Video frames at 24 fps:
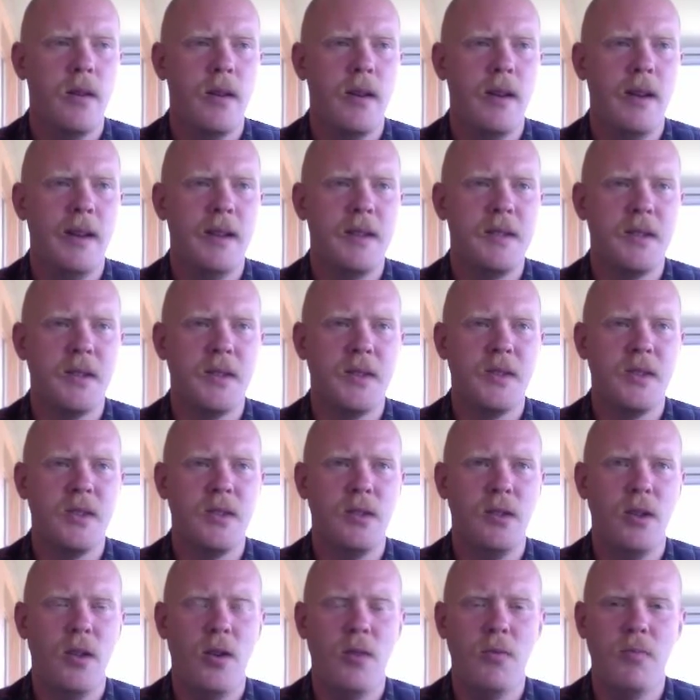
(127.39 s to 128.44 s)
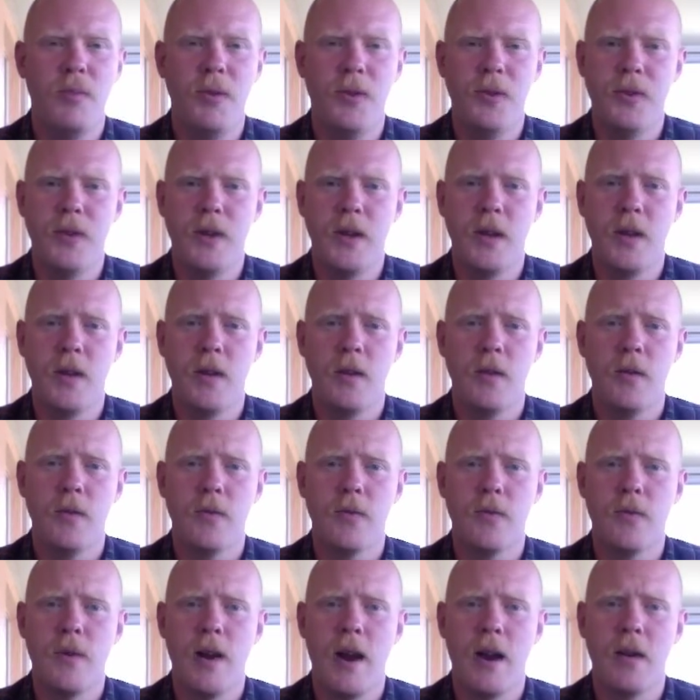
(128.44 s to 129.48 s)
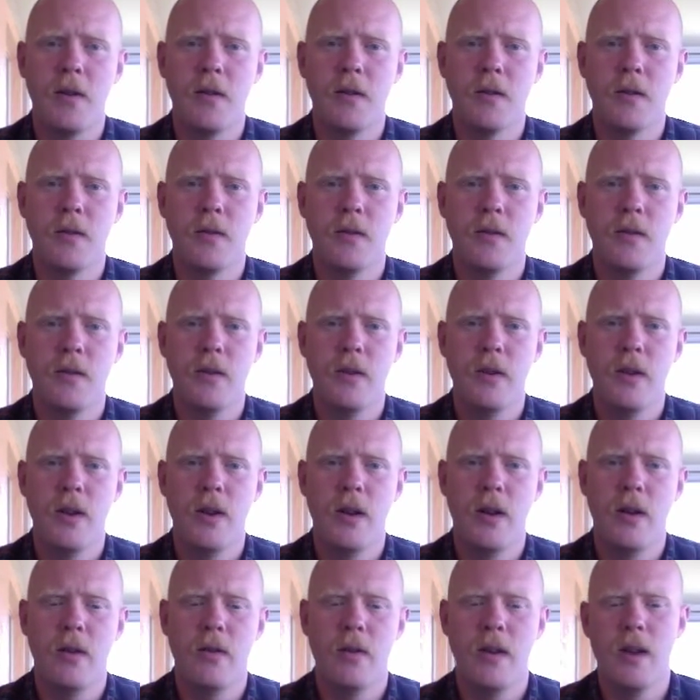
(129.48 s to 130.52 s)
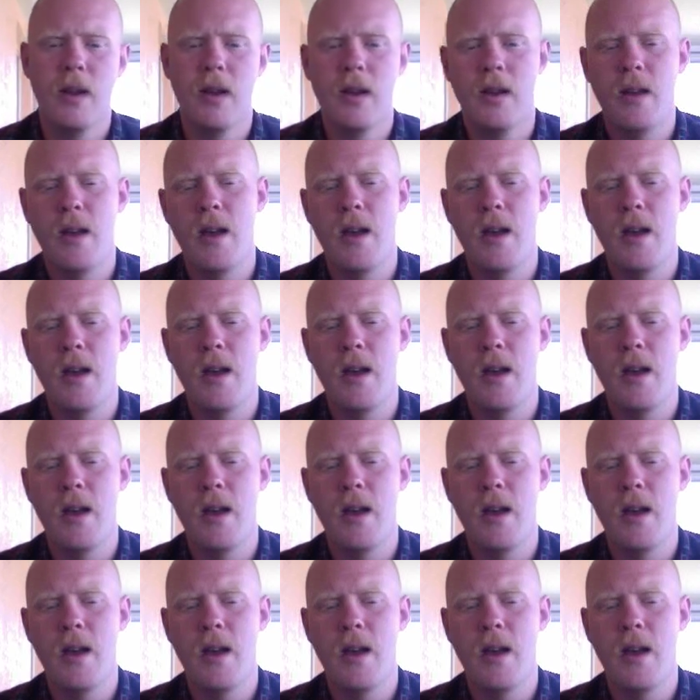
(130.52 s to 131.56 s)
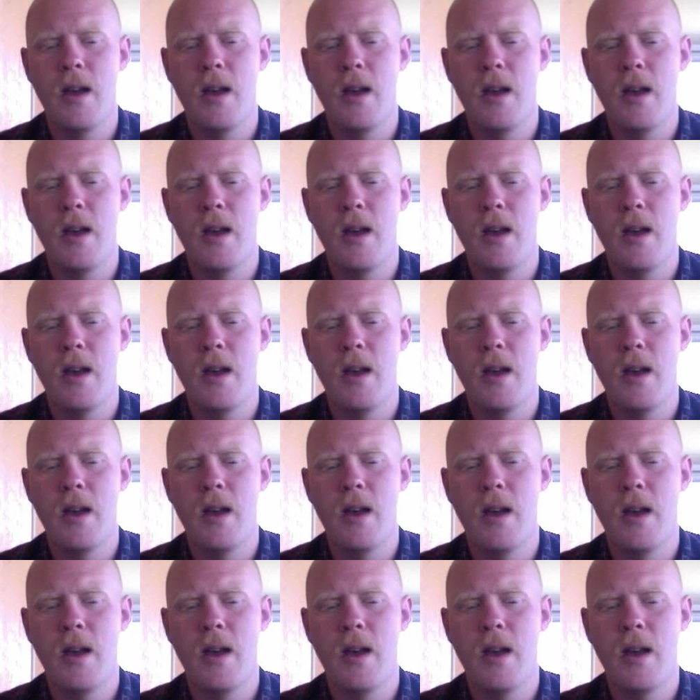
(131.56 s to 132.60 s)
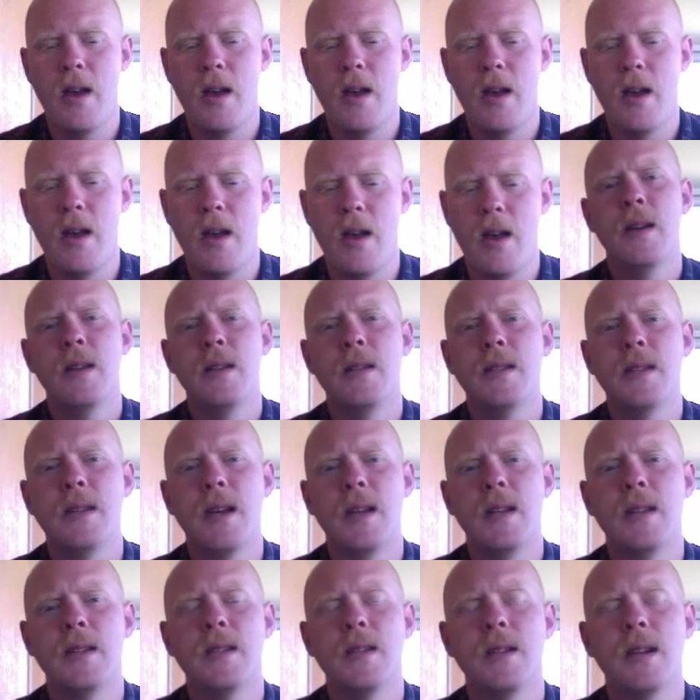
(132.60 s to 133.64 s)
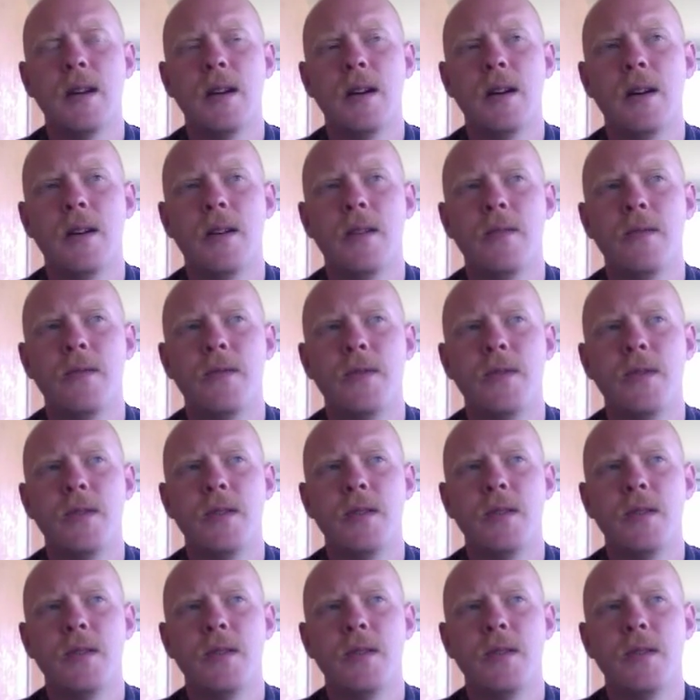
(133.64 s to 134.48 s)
it's a slow building record. It kind of gives you this sense of